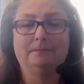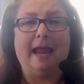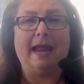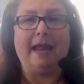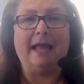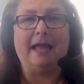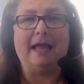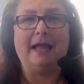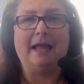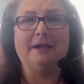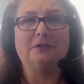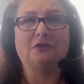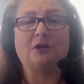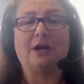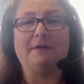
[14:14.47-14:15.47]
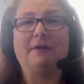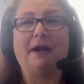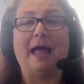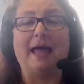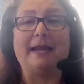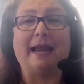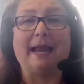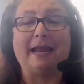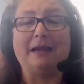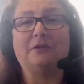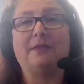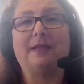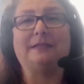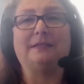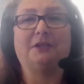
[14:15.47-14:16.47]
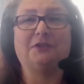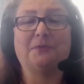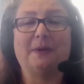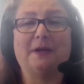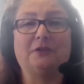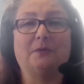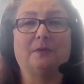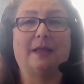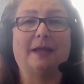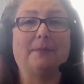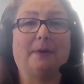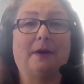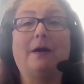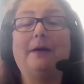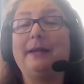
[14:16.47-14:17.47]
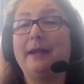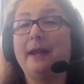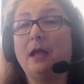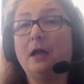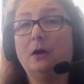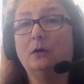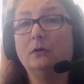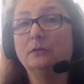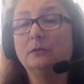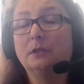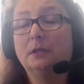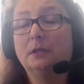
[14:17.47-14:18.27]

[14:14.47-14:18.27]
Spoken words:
And you're trying to figure out how to handle that situation. Like we already know,